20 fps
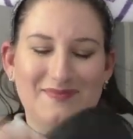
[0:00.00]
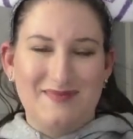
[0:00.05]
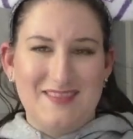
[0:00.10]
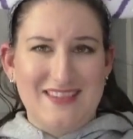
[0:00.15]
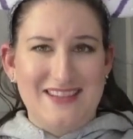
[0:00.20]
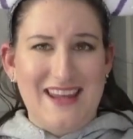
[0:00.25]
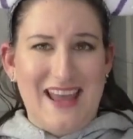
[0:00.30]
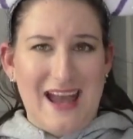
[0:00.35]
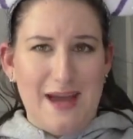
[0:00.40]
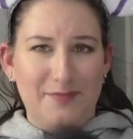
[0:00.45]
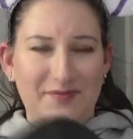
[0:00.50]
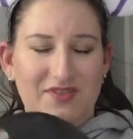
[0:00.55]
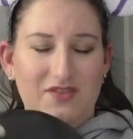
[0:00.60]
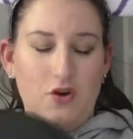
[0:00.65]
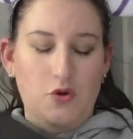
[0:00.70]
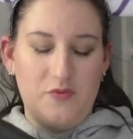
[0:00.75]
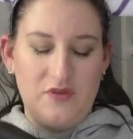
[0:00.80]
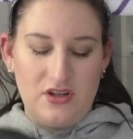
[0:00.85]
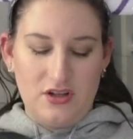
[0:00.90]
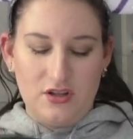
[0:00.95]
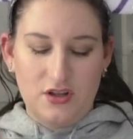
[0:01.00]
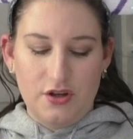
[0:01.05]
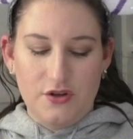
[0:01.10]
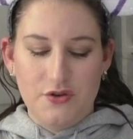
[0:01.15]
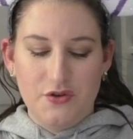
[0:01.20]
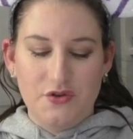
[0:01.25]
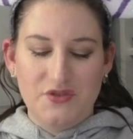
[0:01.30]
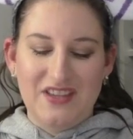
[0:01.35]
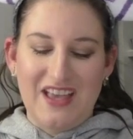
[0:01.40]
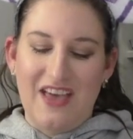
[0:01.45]
snaps open and
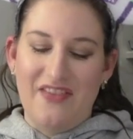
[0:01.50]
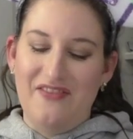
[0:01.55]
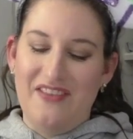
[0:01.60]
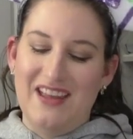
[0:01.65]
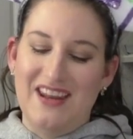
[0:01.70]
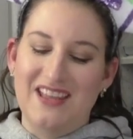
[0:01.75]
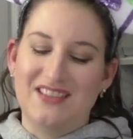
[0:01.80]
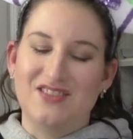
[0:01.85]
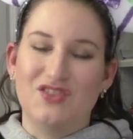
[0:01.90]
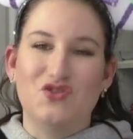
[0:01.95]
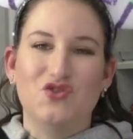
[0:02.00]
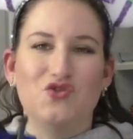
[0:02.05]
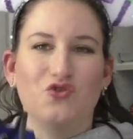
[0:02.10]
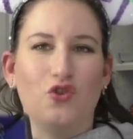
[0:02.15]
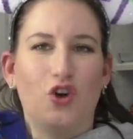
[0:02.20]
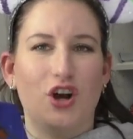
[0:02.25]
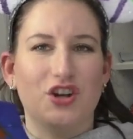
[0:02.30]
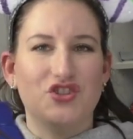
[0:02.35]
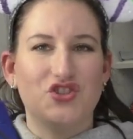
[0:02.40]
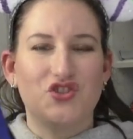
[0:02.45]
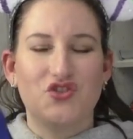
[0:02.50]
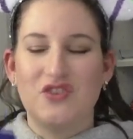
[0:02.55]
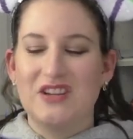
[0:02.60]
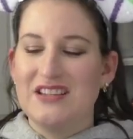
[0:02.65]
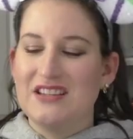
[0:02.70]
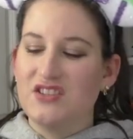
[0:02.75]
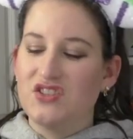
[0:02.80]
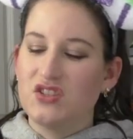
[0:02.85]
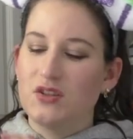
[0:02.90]
close, and then it's a drawstring.